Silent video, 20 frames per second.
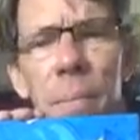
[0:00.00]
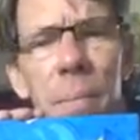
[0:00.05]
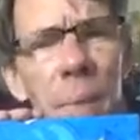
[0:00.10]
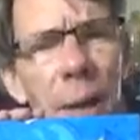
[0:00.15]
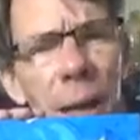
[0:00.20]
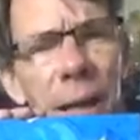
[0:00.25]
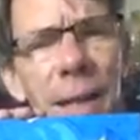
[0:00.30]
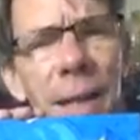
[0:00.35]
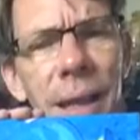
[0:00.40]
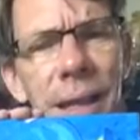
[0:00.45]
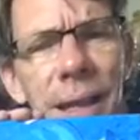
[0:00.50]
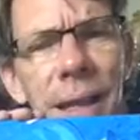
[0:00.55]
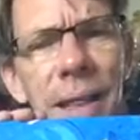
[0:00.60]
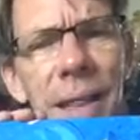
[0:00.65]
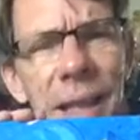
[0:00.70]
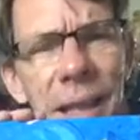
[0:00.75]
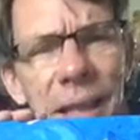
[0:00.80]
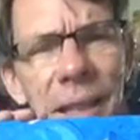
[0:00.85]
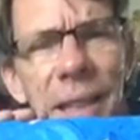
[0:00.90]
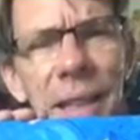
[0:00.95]
But I'd like to
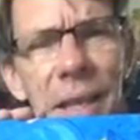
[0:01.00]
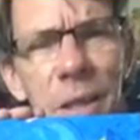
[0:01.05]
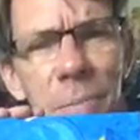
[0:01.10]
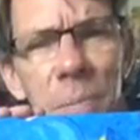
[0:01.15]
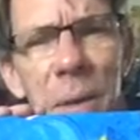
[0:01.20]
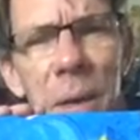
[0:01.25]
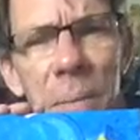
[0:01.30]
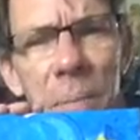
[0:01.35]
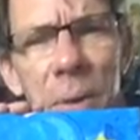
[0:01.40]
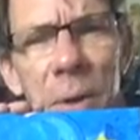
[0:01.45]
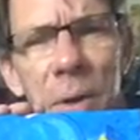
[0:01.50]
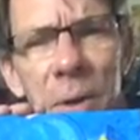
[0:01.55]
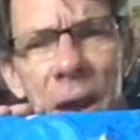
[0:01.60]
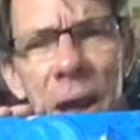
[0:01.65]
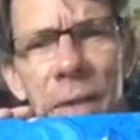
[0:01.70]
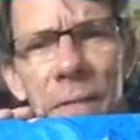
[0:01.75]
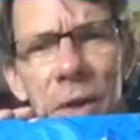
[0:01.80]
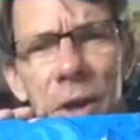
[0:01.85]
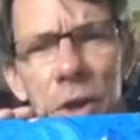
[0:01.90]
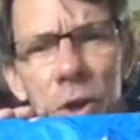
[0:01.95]
think these people are
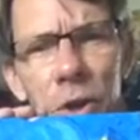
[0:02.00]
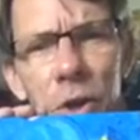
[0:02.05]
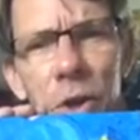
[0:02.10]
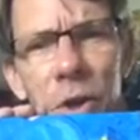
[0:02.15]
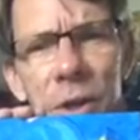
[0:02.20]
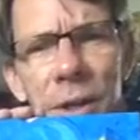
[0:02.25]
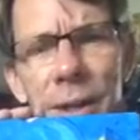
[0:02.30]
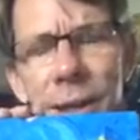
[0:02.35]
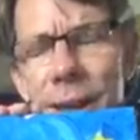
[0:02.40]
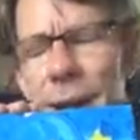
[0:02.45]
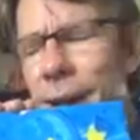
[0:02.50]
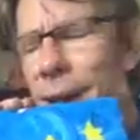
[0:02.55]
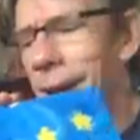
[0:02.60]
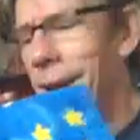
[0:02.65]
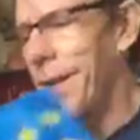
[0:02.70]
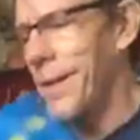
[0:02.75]
having a good day.